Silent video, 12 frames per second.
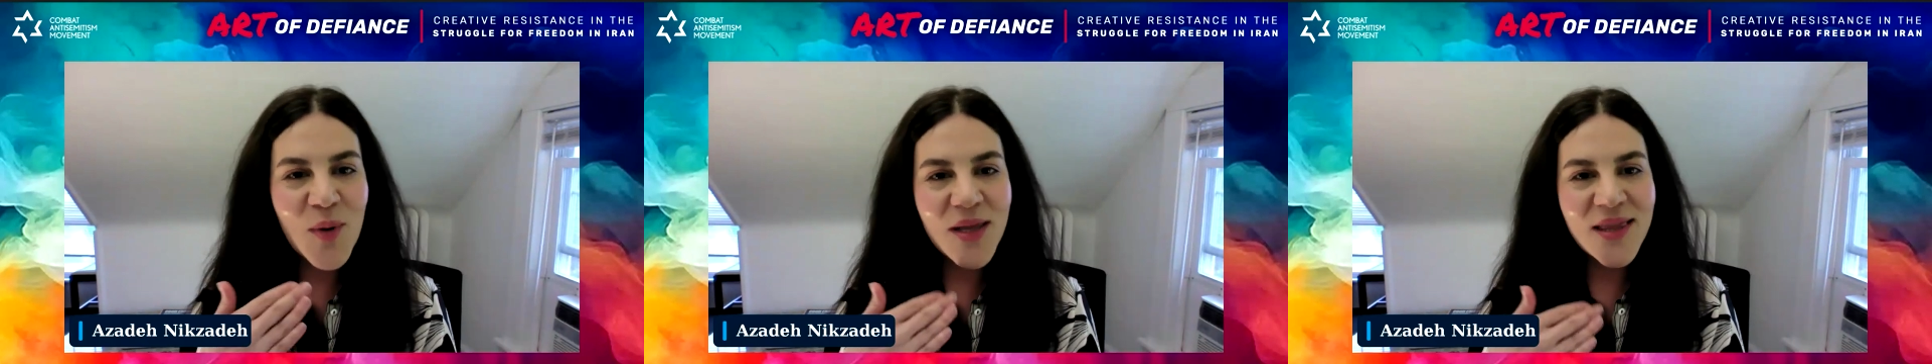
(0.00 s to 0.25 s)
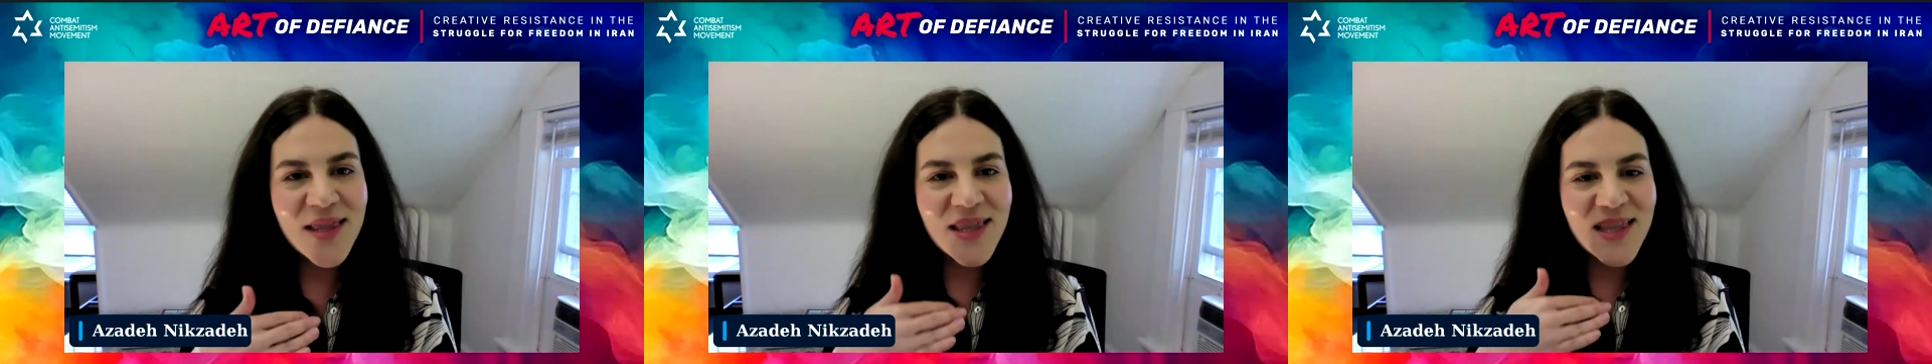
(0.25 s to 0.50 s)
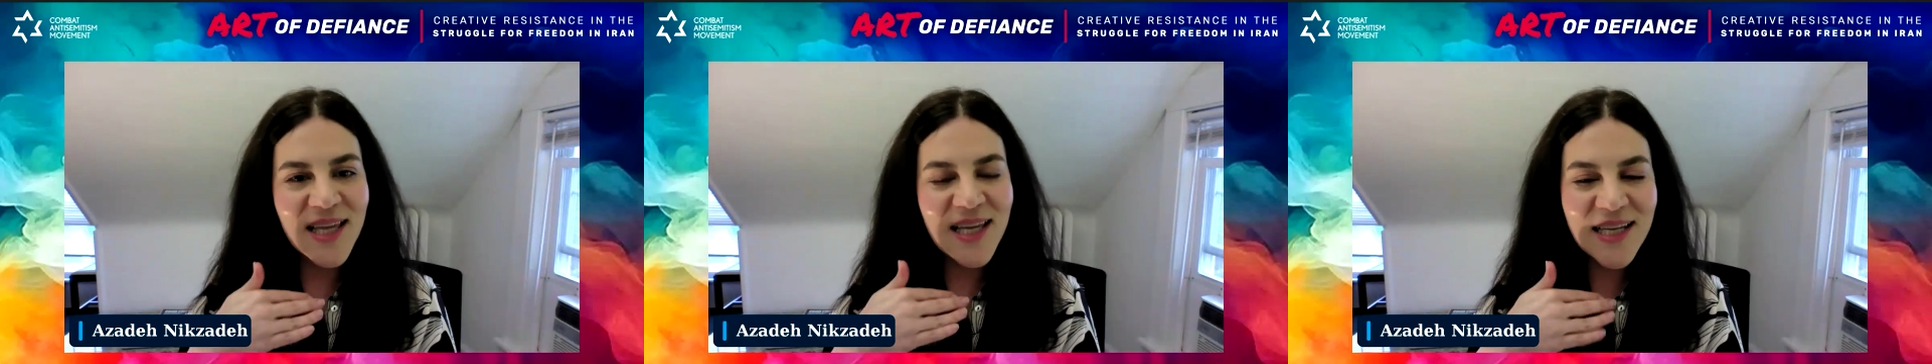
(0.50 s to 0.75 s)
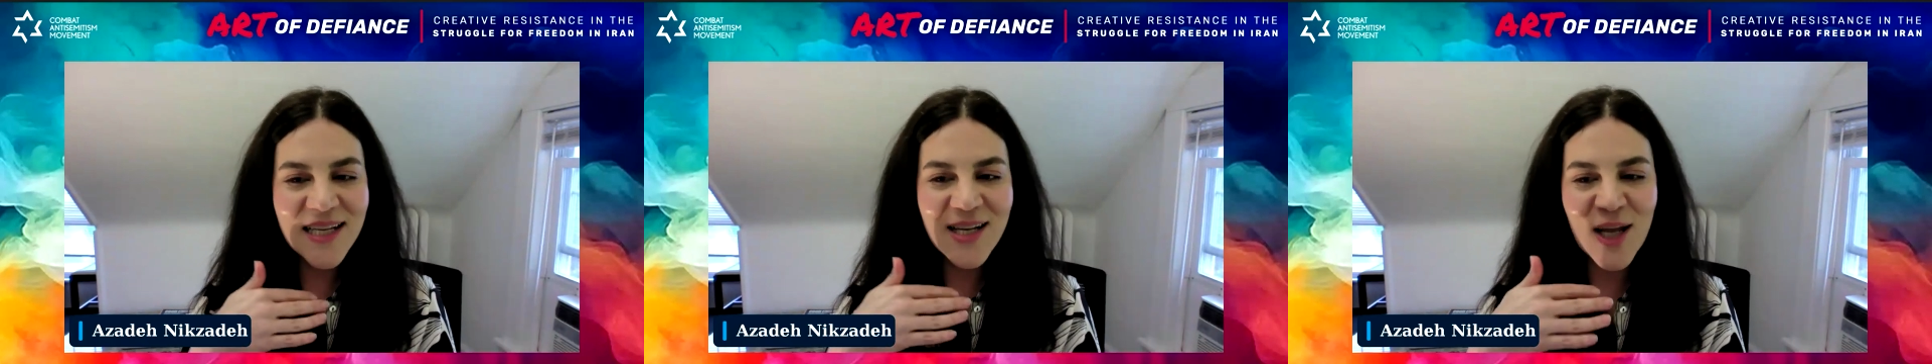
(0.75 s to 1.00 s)
but
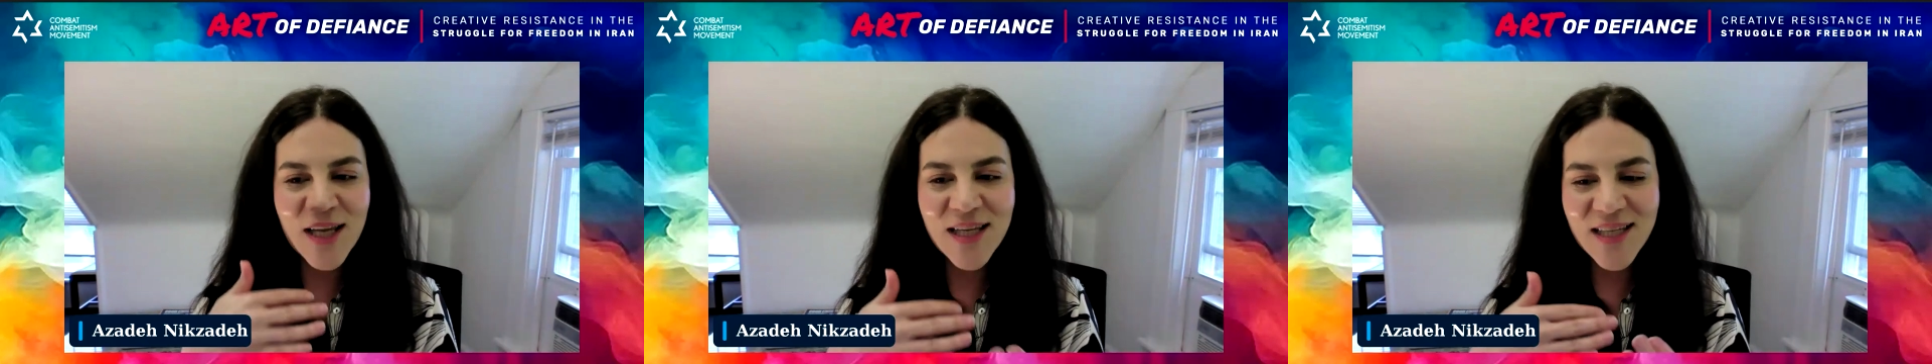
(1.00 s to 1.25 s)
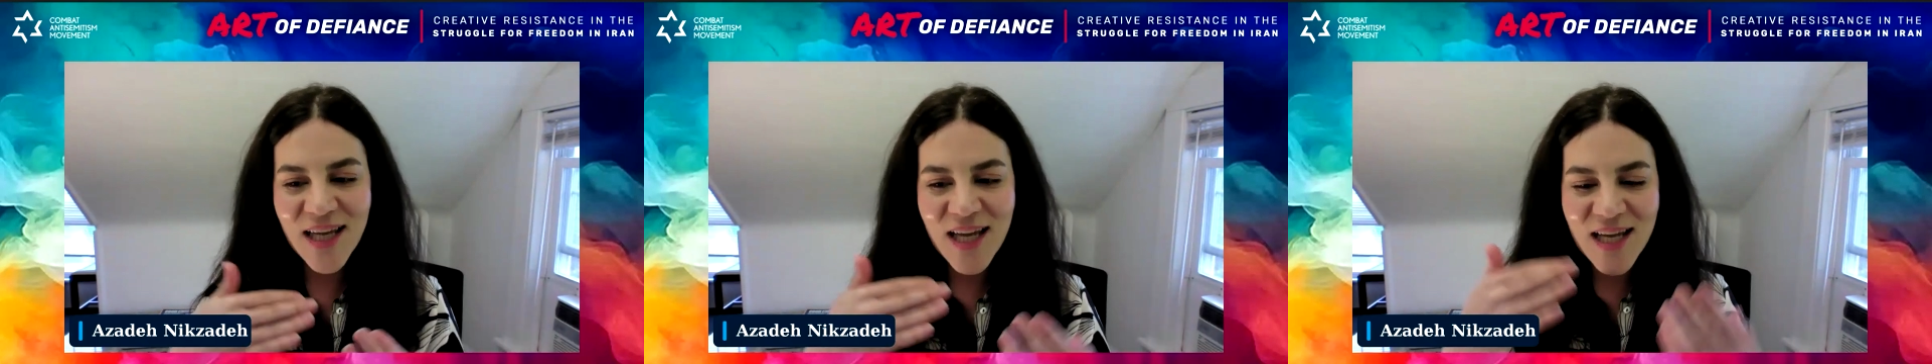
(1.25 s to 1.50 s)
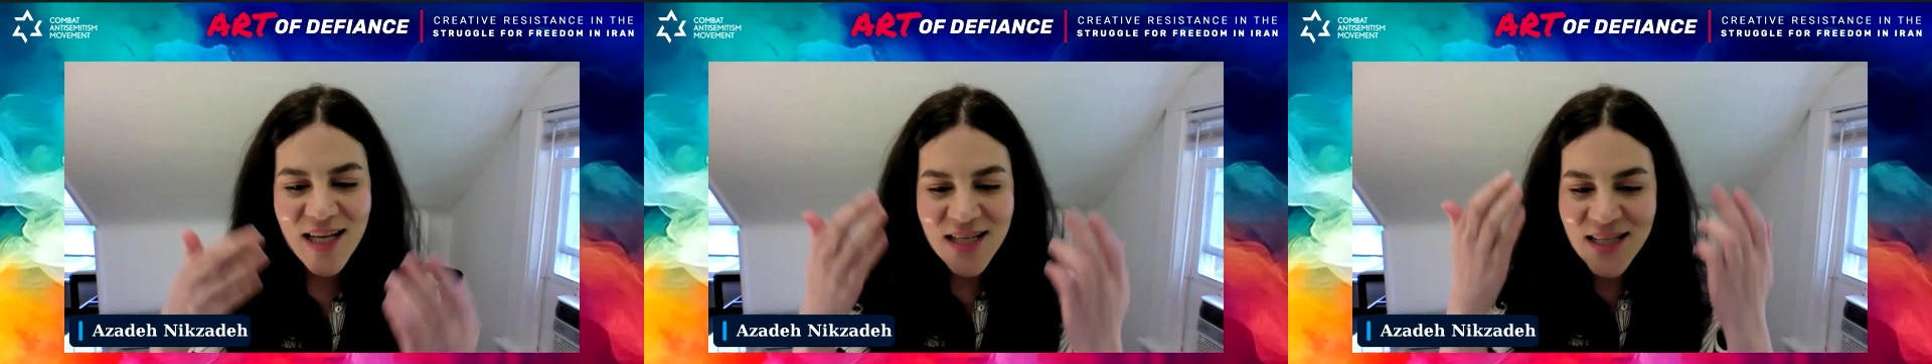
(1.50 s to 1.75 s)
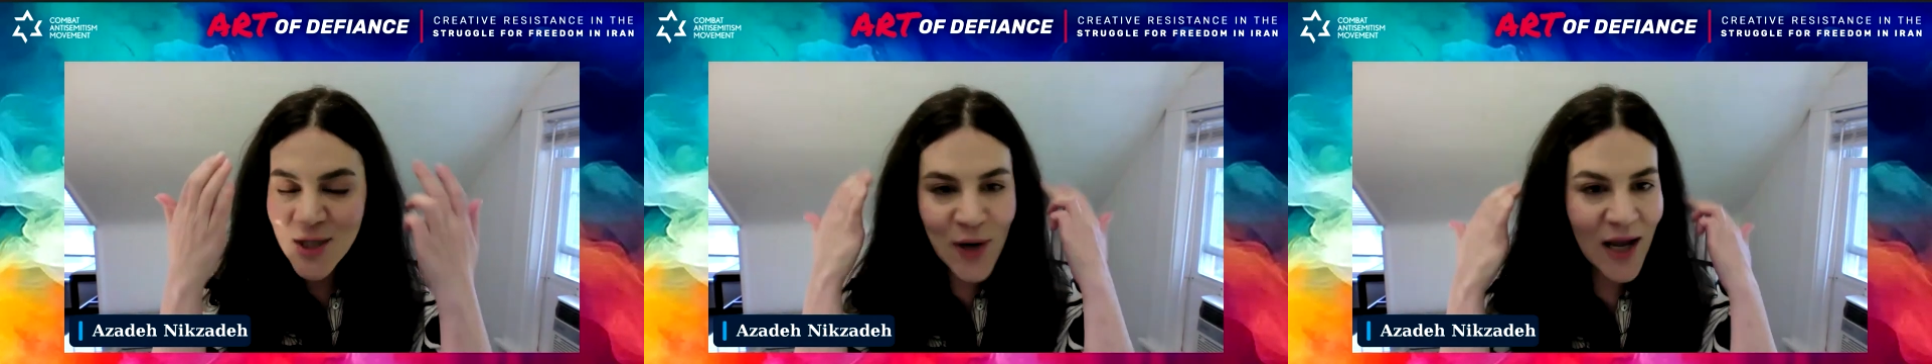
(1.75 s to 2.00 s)
they
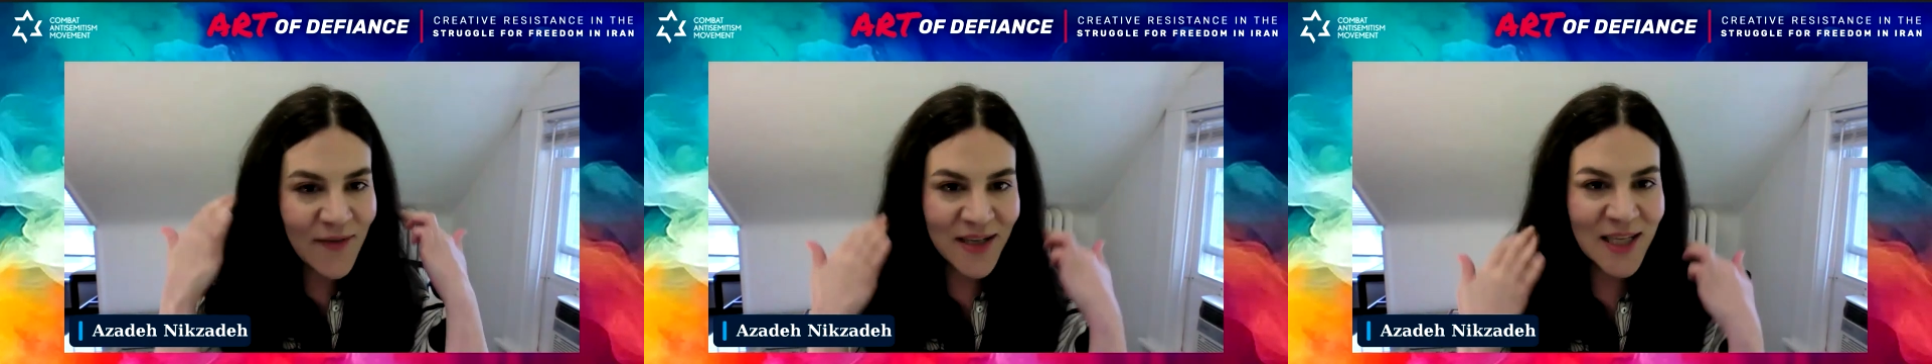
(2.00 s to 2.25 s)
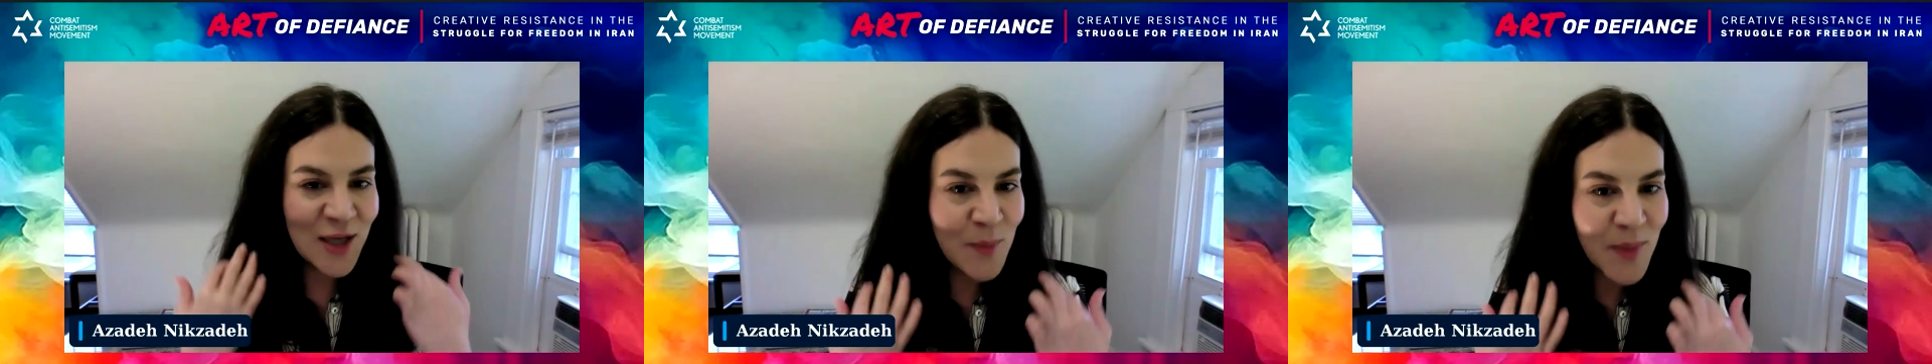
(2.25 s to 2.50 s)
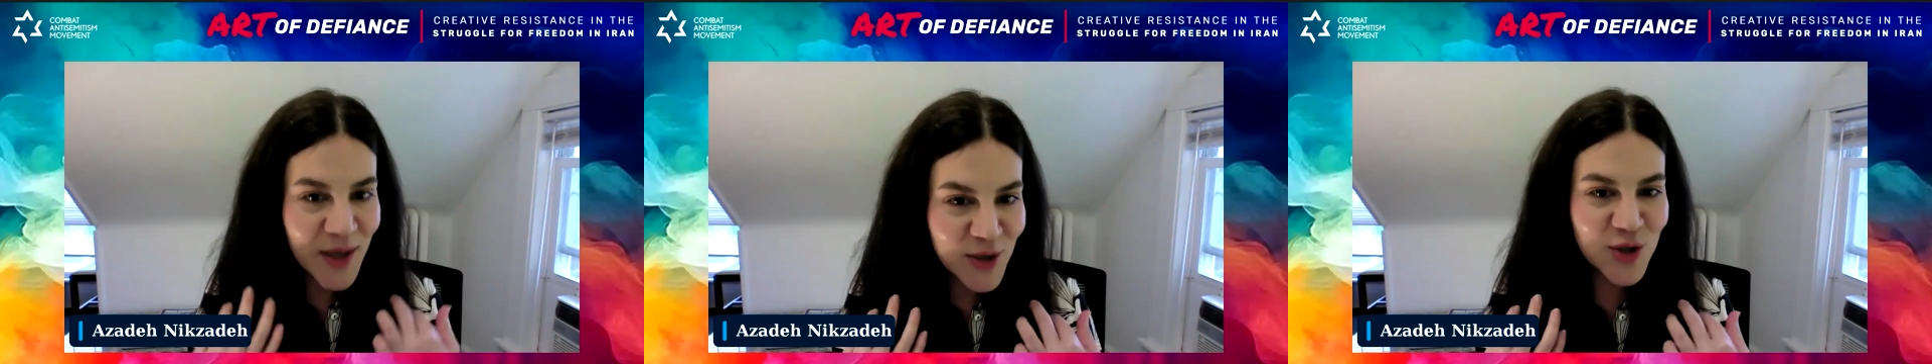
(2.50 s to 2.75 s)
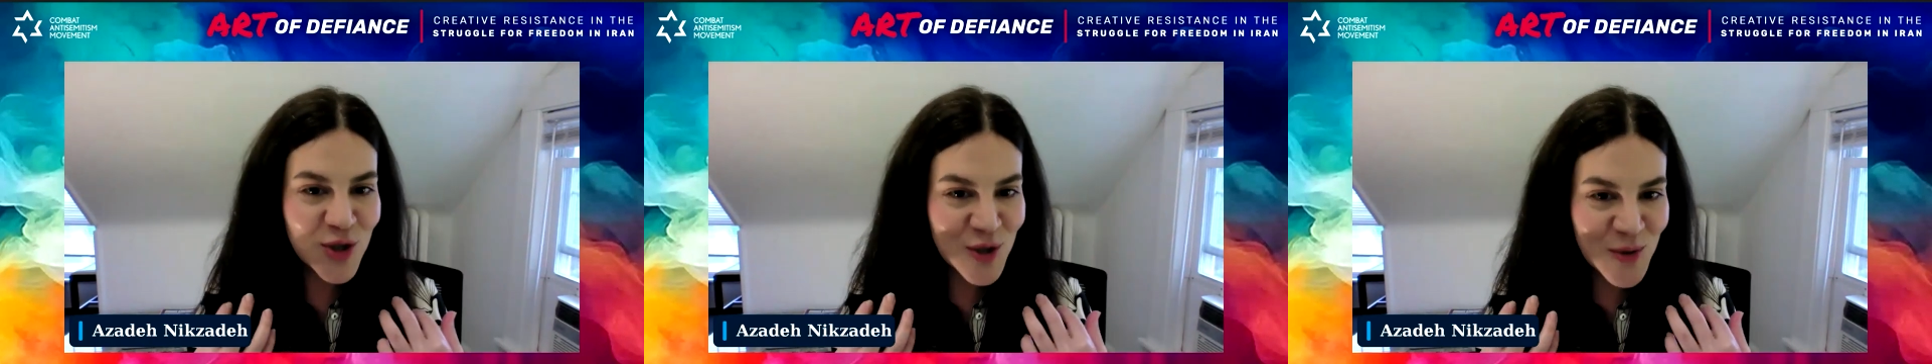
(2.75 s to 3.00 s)
don't have any
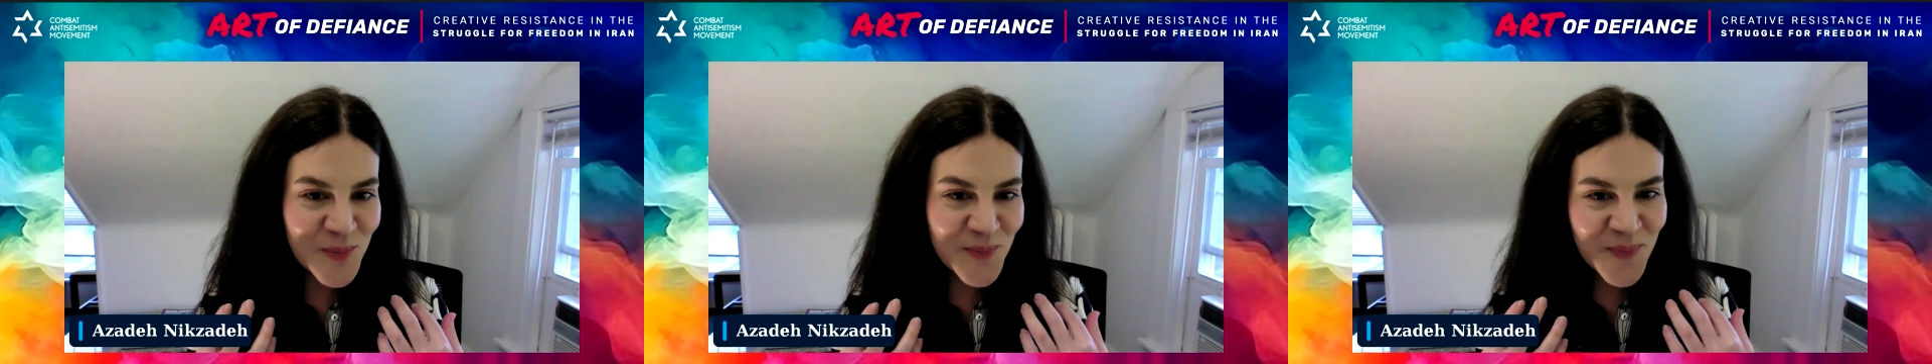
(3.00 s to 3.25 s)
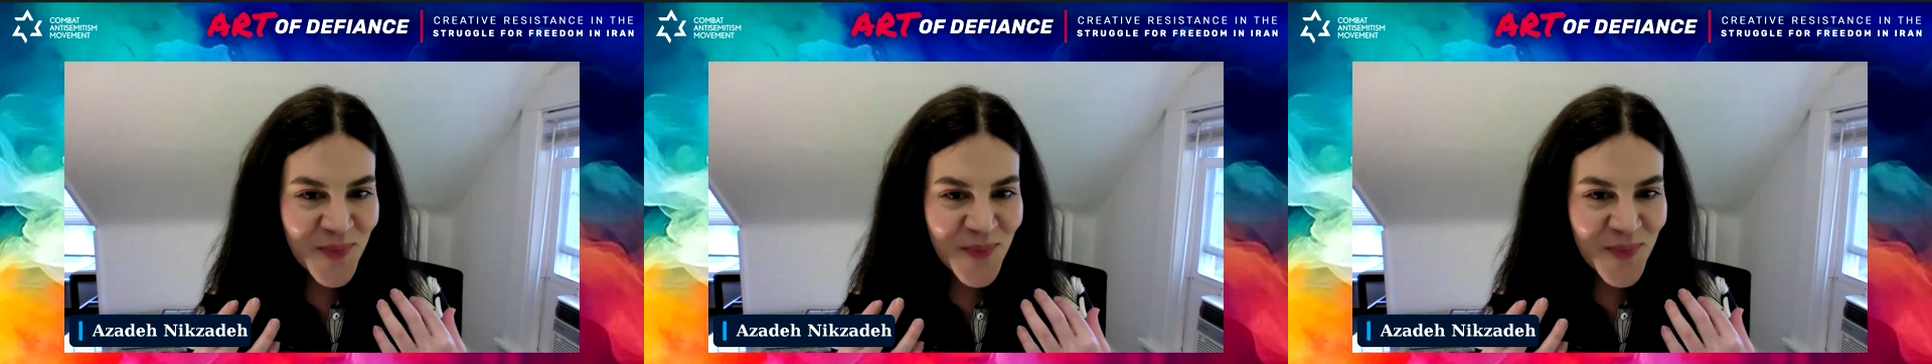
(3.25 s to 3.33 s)
image.